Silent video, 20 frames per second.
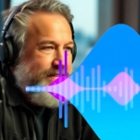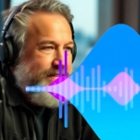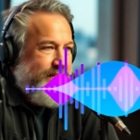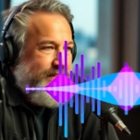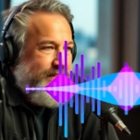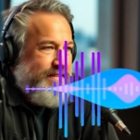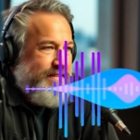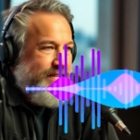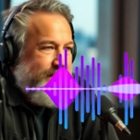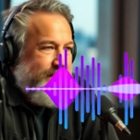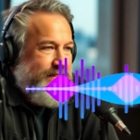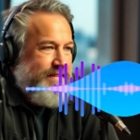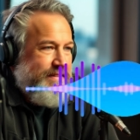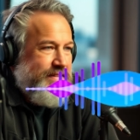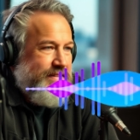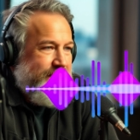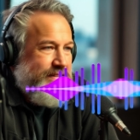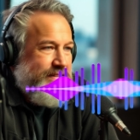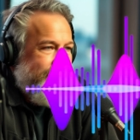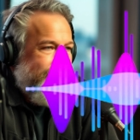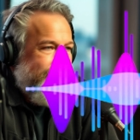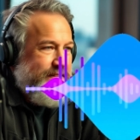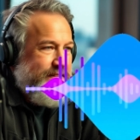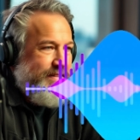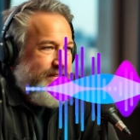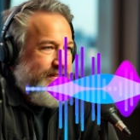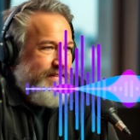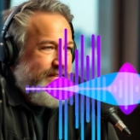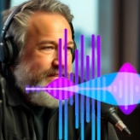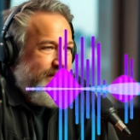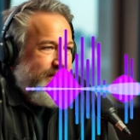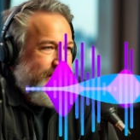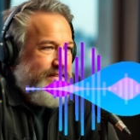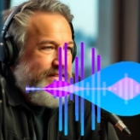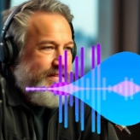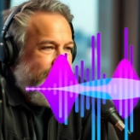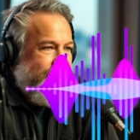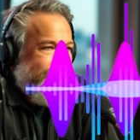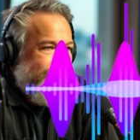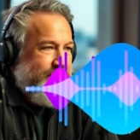So, Waitzkin's
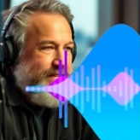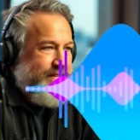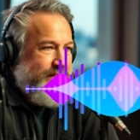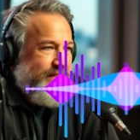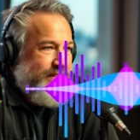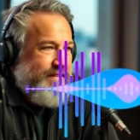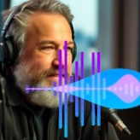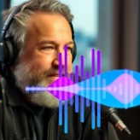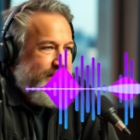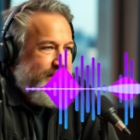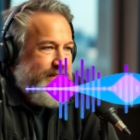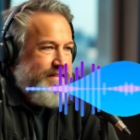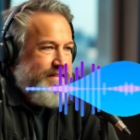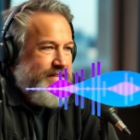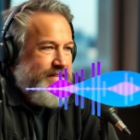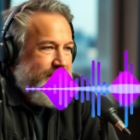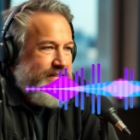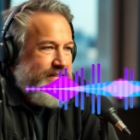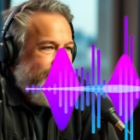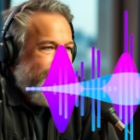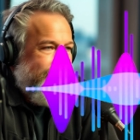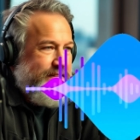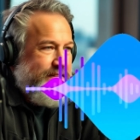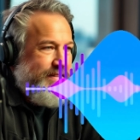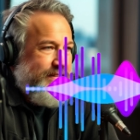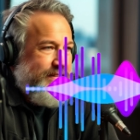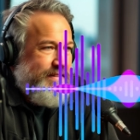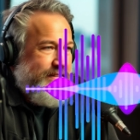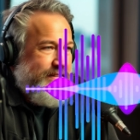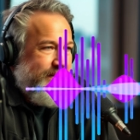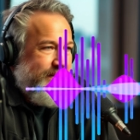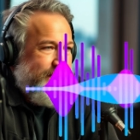whole journey, it's remarkable.